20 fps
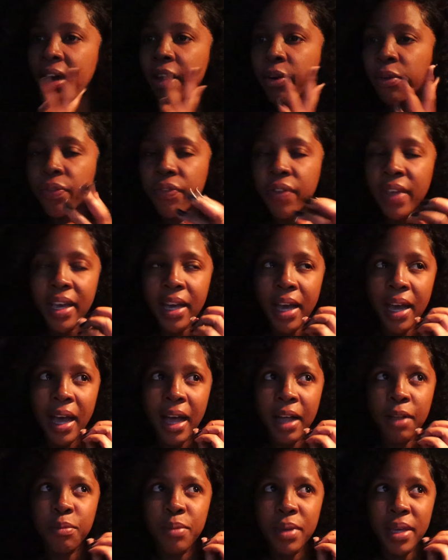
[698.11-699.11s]
don't think
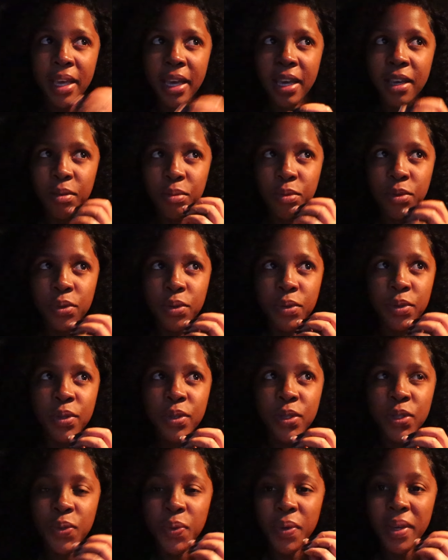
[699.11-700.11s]
I'll be able
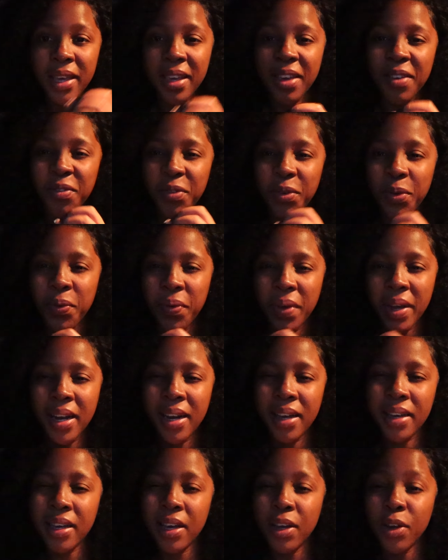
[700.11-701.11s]
to ever wear
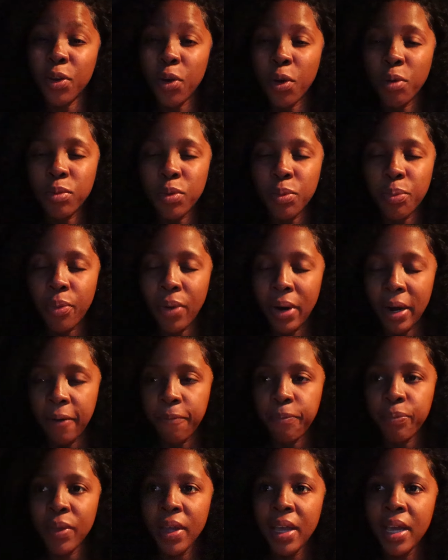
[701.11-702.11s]
like a normal
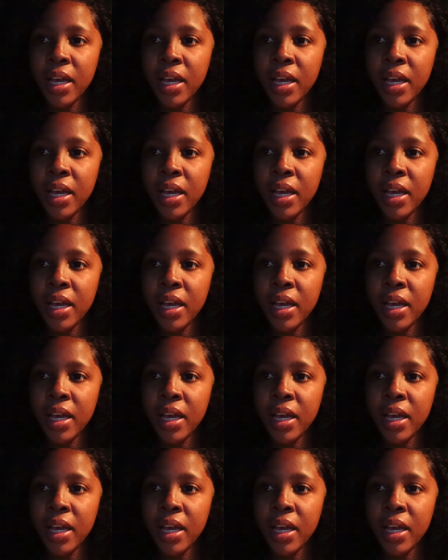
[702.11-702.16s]
bra,